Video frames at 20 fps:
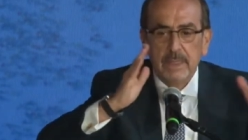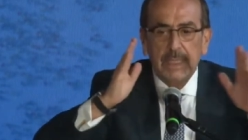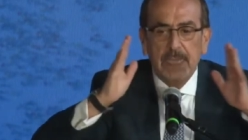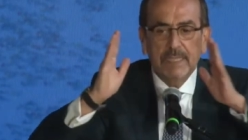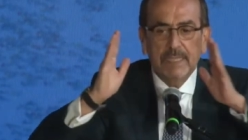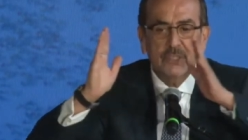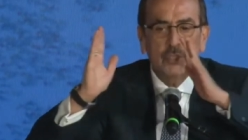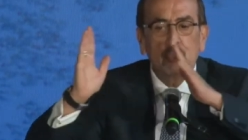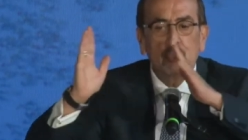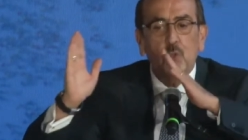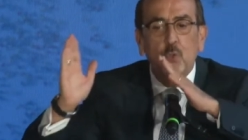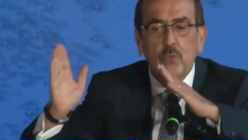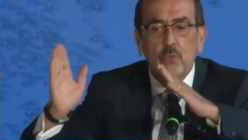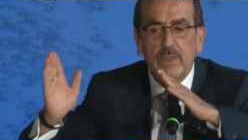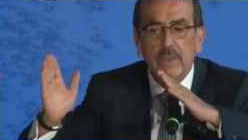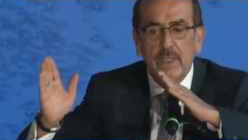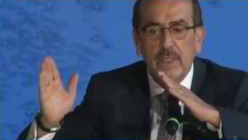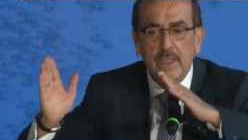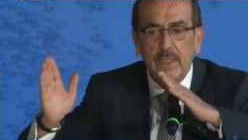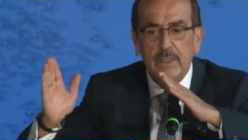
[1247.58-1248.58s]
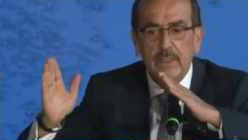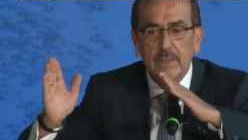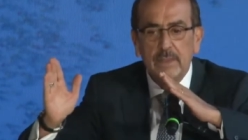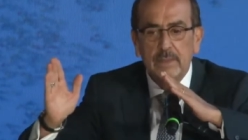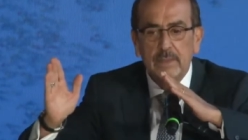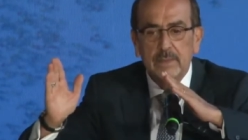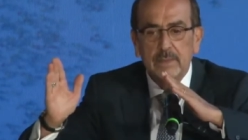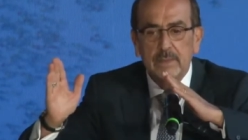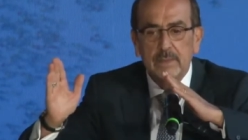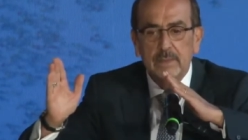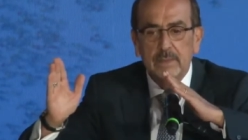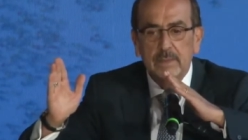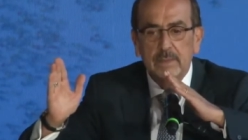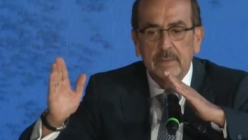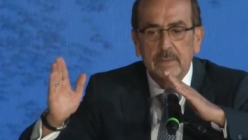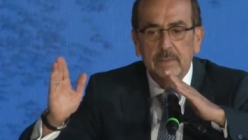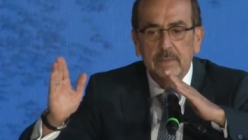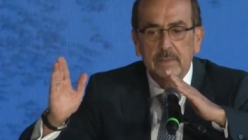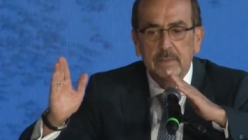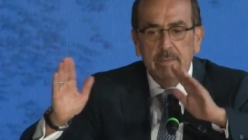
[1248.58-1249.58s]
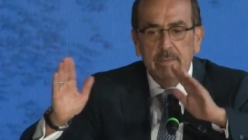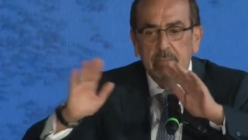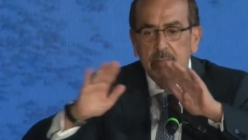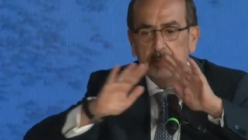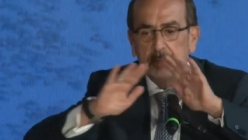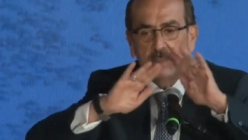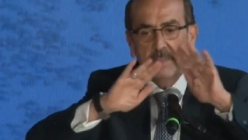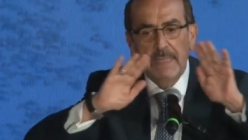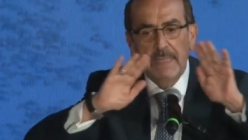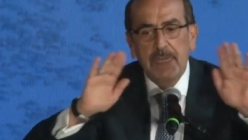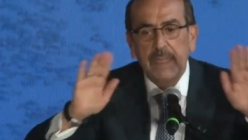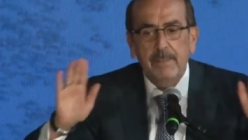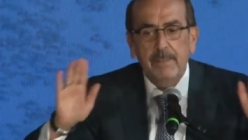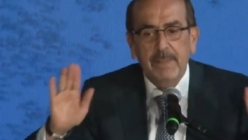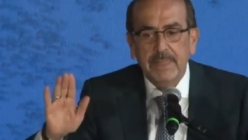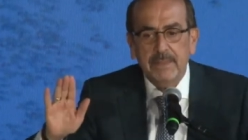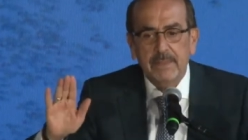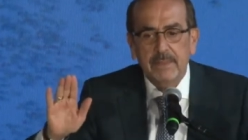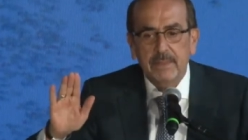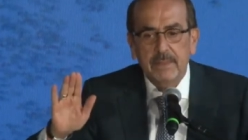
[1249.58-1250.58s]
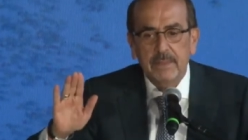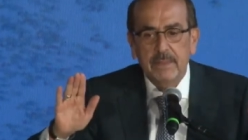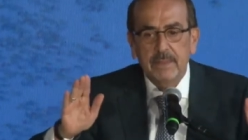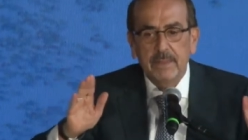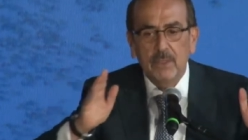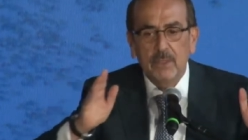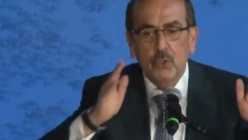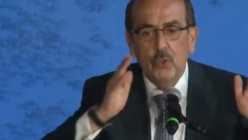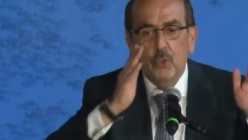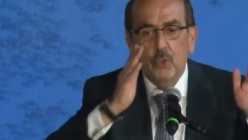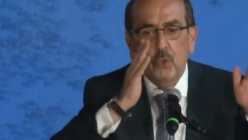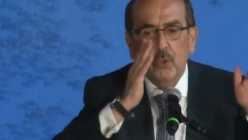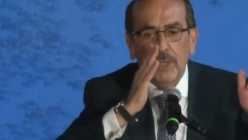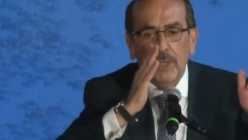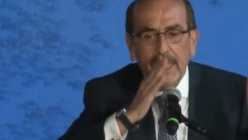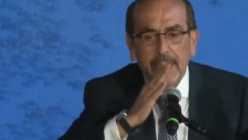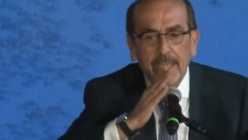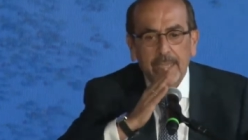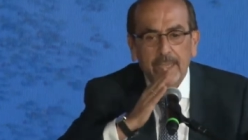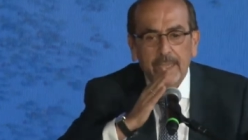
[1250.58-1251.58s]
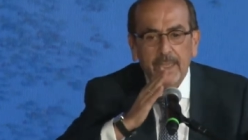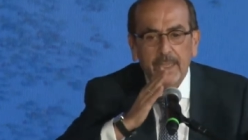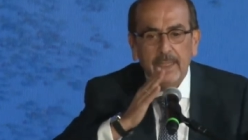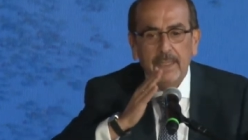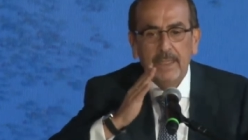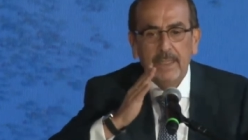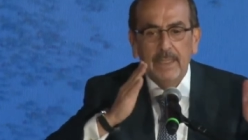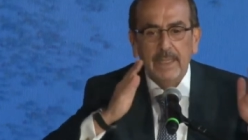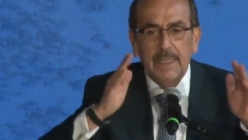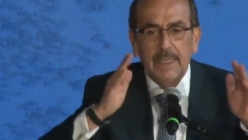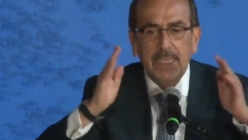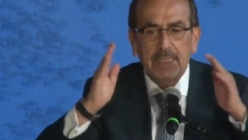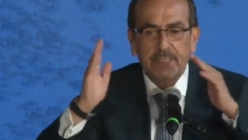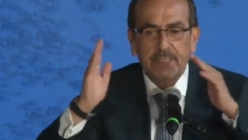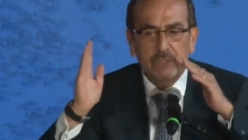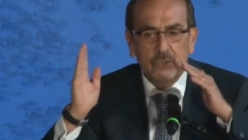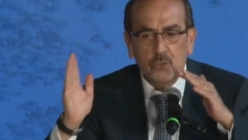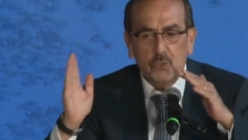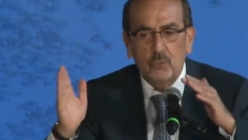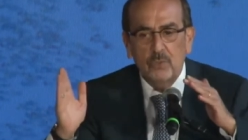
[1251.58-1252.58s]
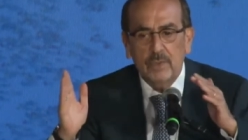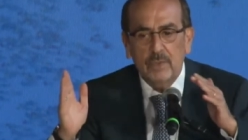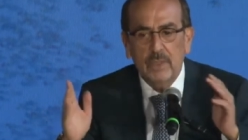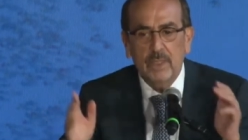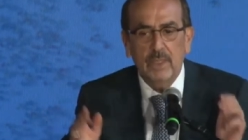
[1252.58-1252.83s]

hearing heard well in these halls. Courage and wisdom.